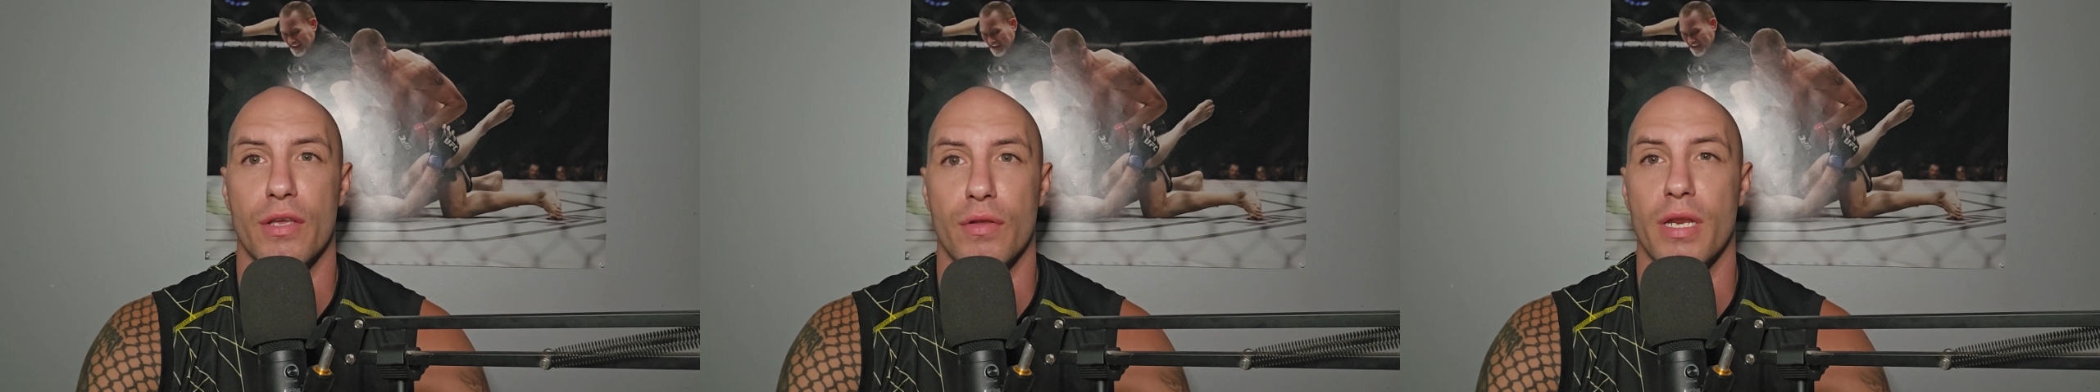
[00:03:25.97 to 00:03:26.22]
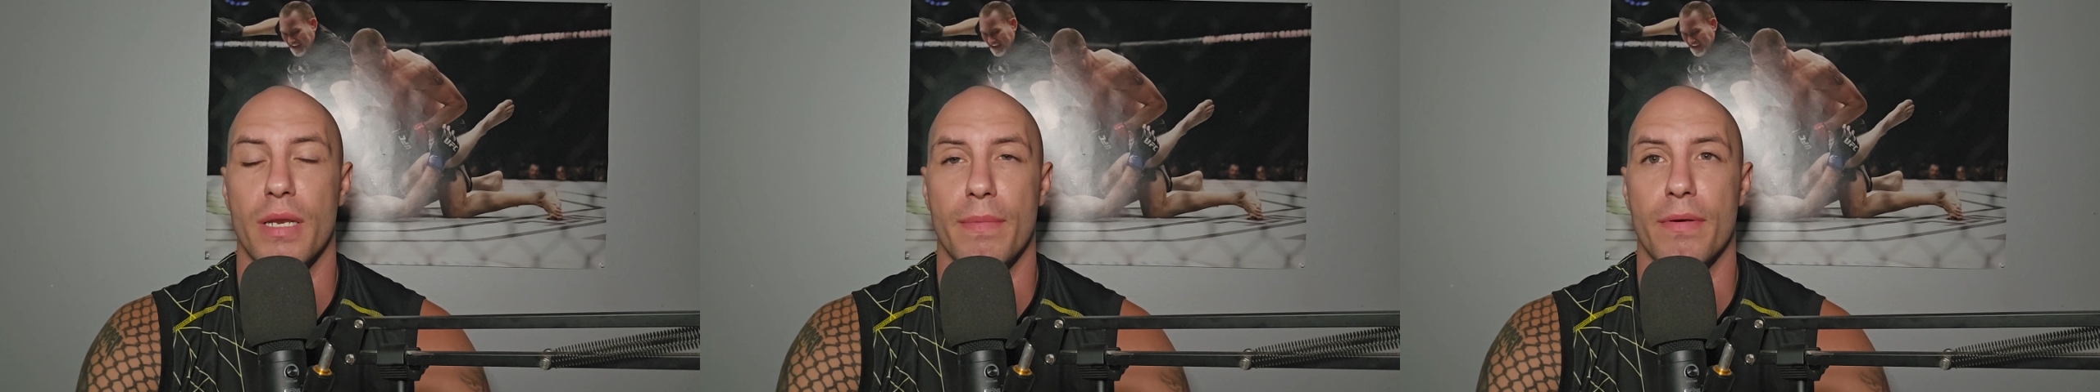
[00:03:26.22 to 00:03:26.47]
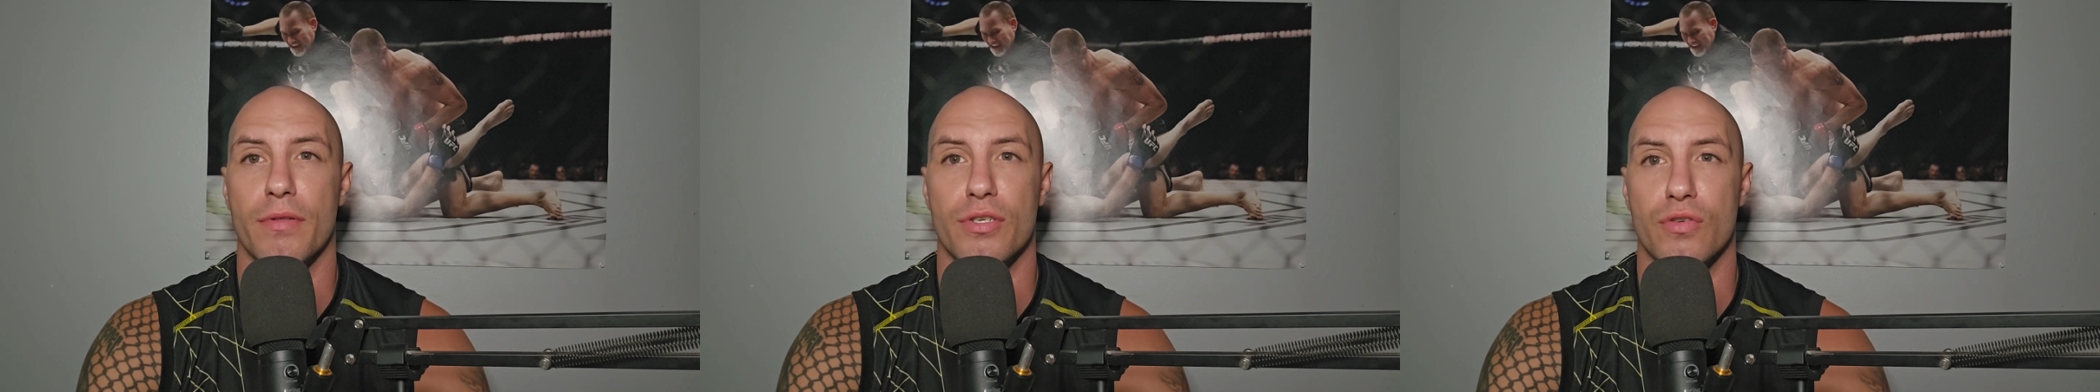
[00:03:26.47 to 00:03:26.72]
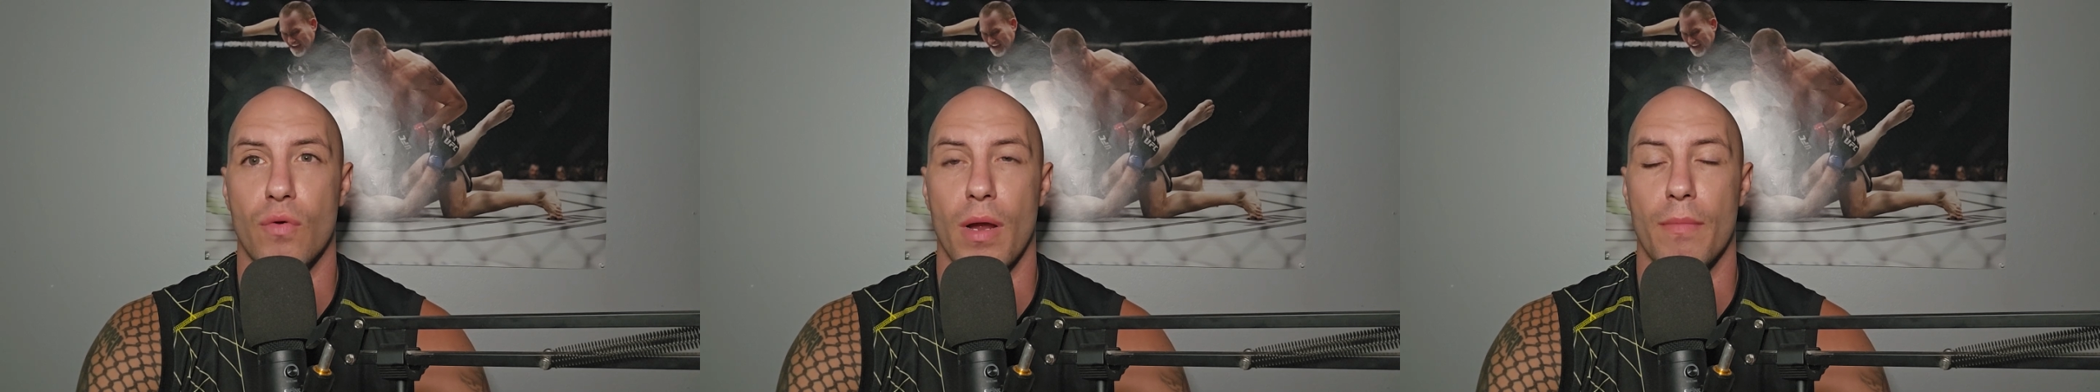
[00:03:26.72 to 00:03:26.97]
You need to be able to
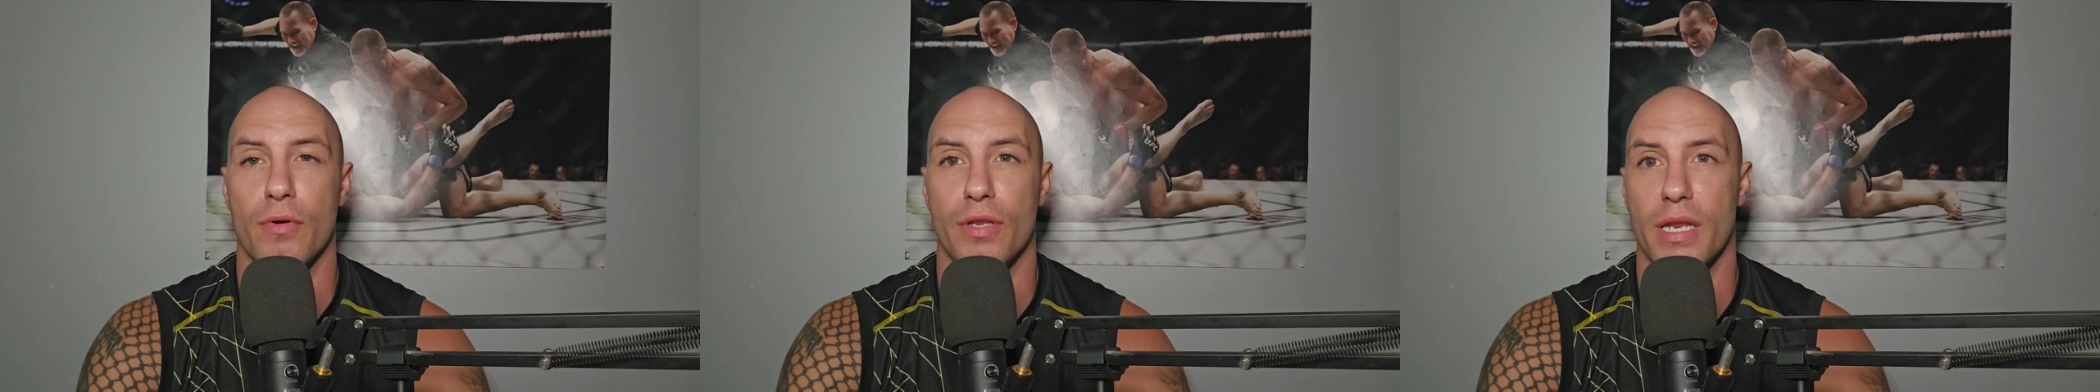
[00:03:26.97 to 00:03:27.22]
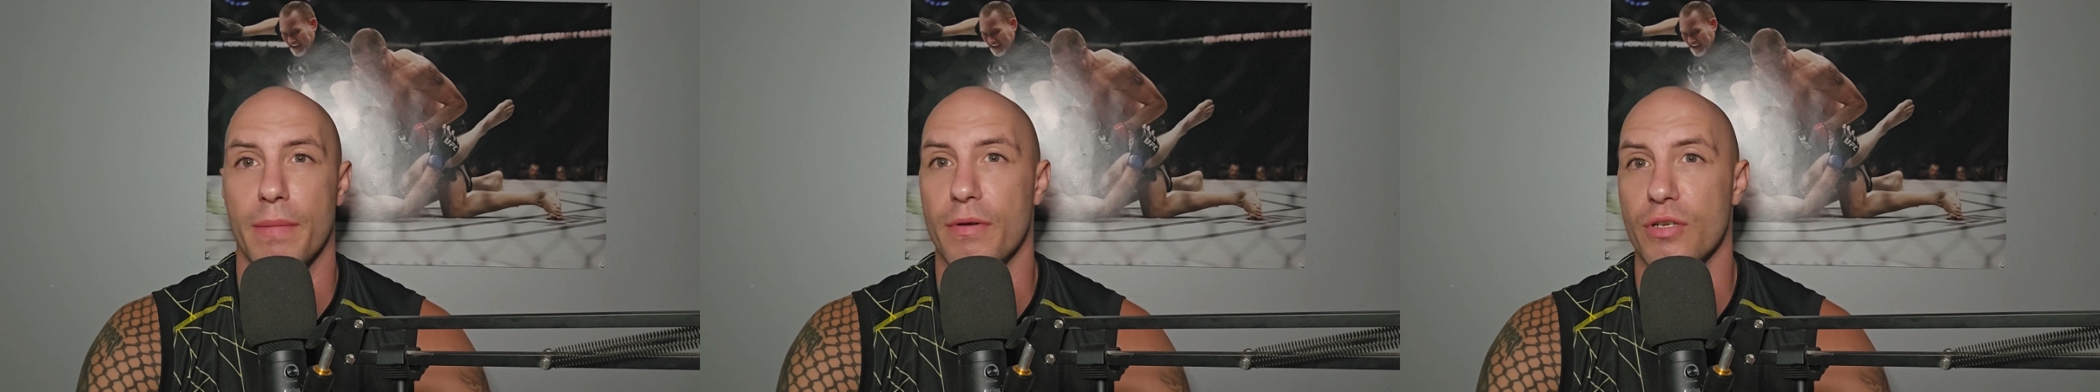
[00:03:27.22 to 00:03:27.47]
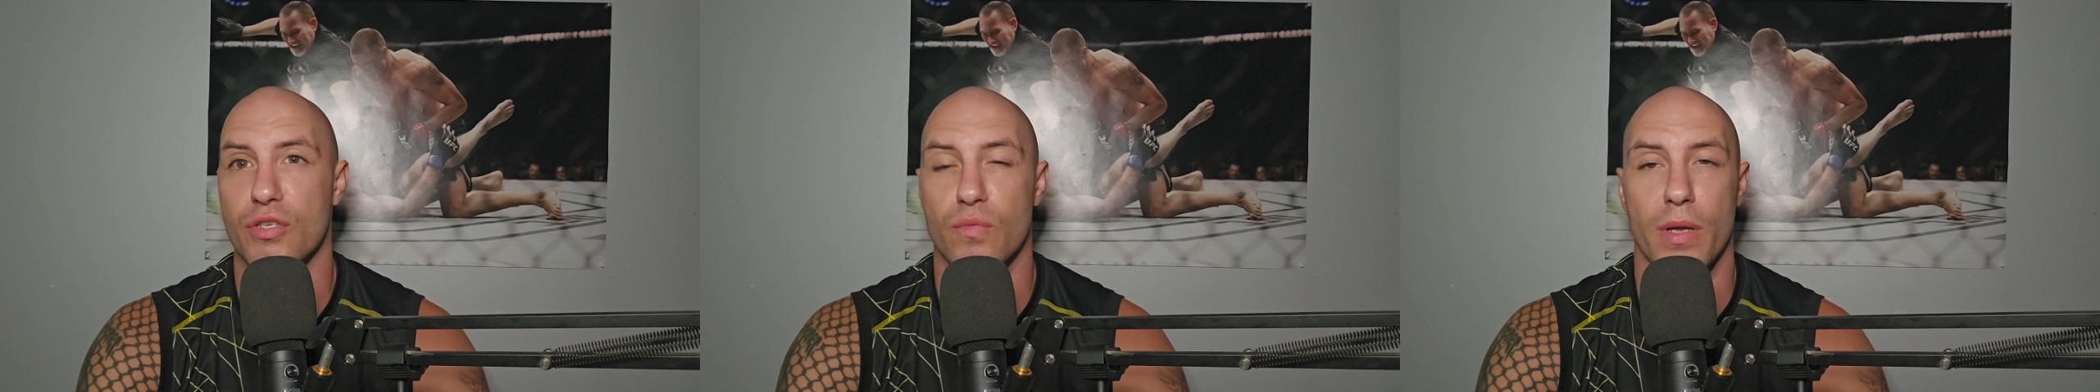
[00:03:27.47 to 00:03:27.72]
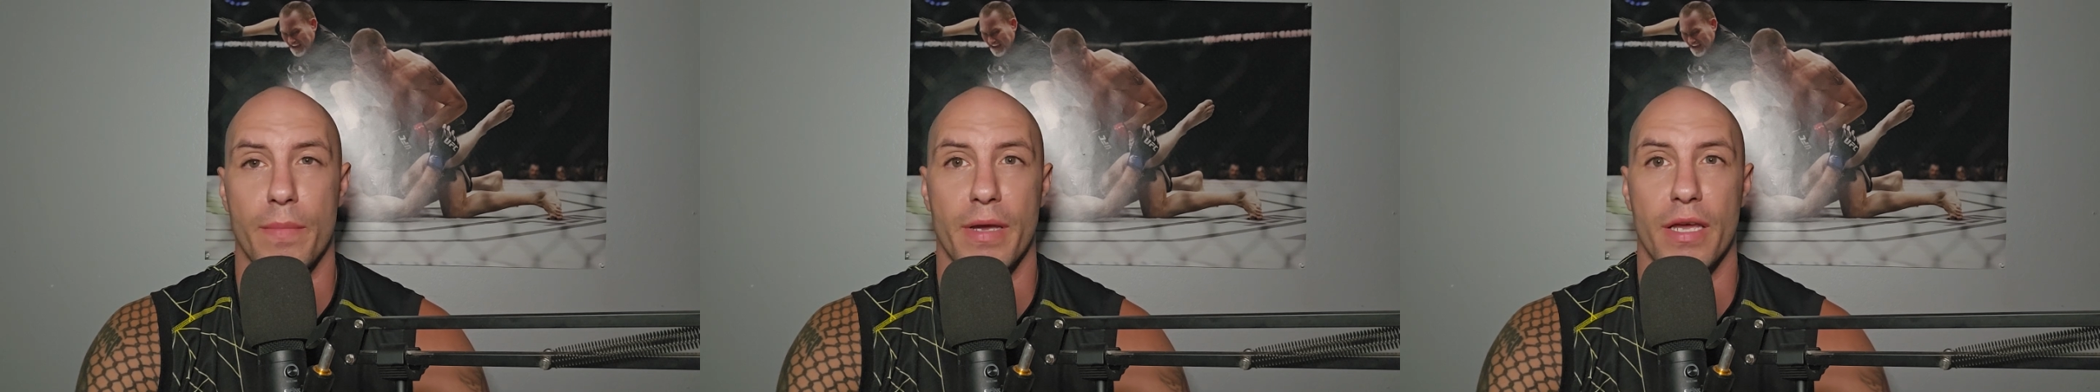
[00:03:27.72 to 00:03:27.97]
scramble. You need to be able to
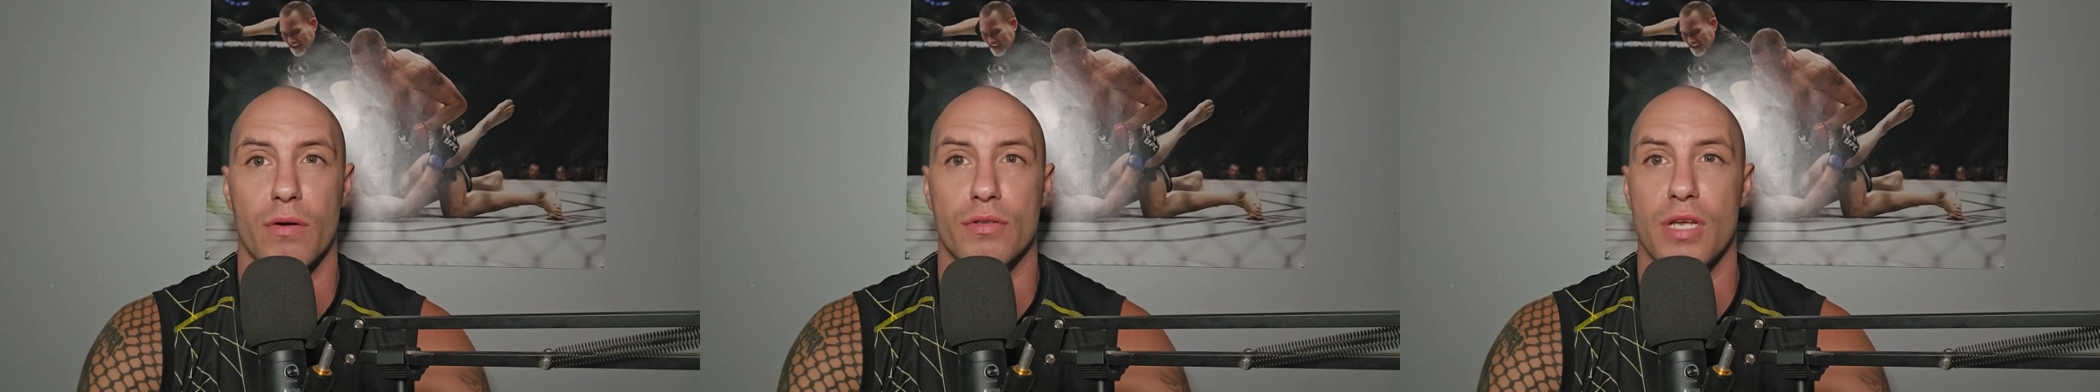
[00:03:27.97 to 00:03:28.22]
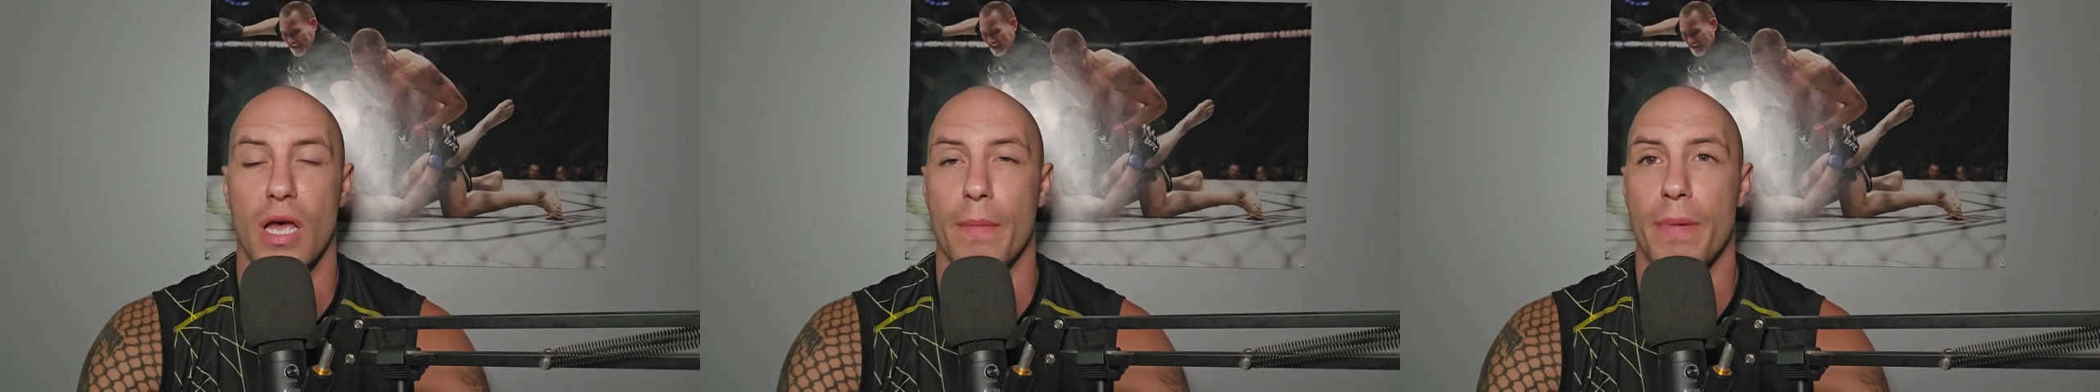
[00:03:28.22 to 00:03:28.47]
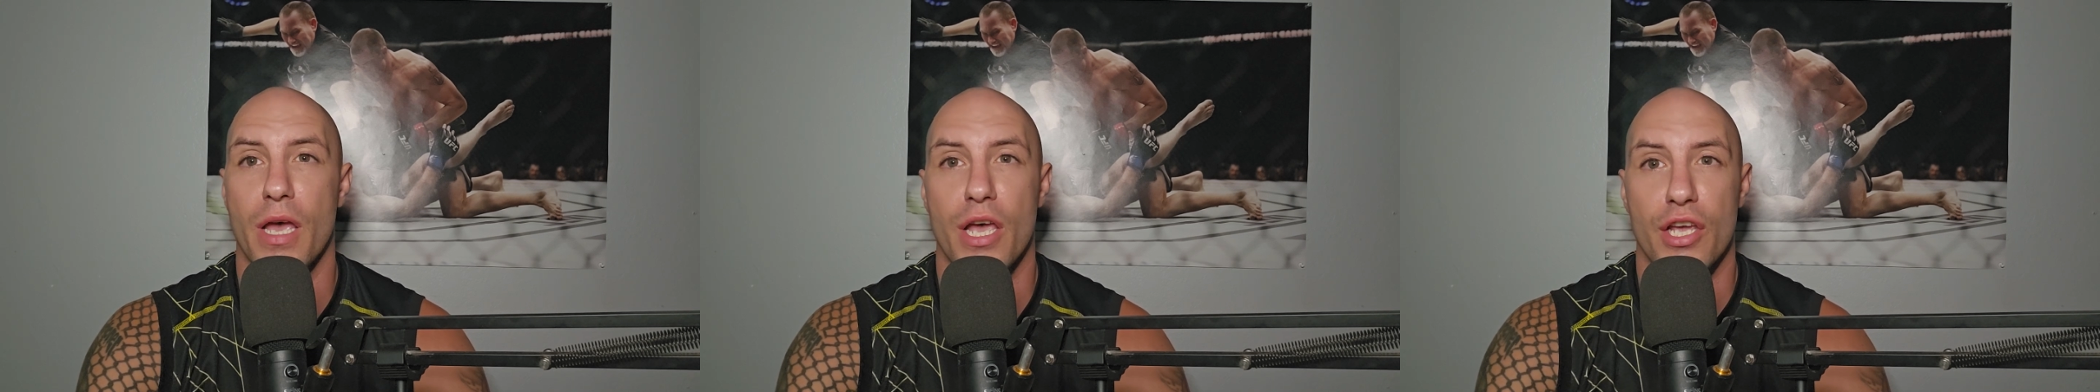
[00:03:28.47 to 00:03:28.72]
sweep and get on top.